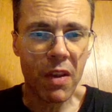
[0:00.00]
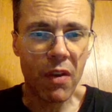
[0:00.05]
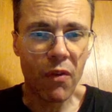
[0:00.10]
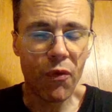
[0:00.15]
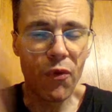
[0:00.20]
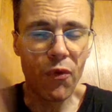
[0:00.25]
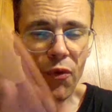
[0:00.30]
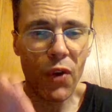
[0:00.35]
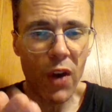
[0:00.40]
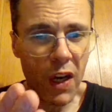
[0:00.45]

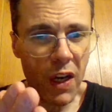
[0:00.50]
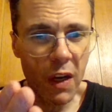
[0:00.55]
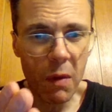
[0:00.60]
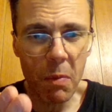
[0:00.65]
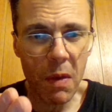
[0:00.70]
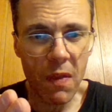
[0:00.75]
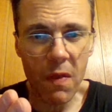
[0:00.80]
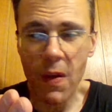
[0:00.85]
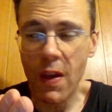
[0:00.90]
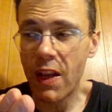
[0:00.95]
fucking
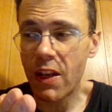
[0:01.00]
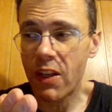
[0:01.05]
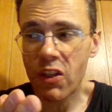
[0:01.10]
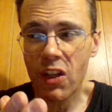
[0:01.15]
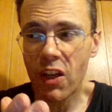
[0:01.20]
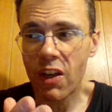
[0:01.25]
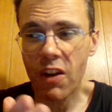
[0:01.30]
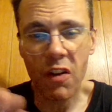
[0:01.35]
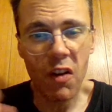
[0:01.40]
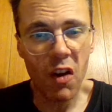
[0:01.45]
me things,
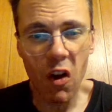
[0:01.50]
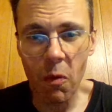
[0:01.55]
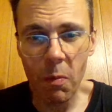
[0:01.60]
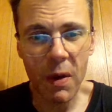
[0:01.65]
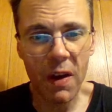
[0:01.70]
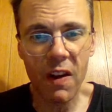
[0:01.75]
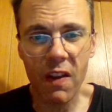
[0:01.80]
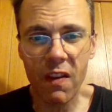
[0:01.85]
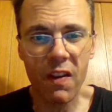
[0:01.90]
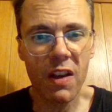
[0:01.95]
I don't know how
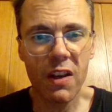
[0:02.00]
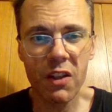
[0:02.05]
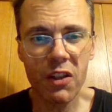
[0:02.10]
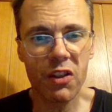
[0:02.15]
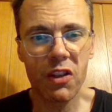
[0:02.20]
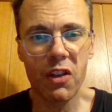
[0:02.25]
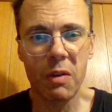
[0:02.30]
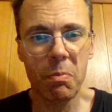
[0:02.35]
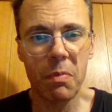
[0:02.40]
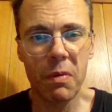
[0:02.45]
many things
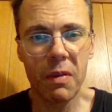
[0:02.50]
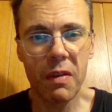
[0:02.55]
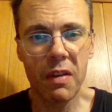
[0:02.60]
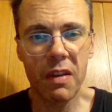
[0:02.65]
up.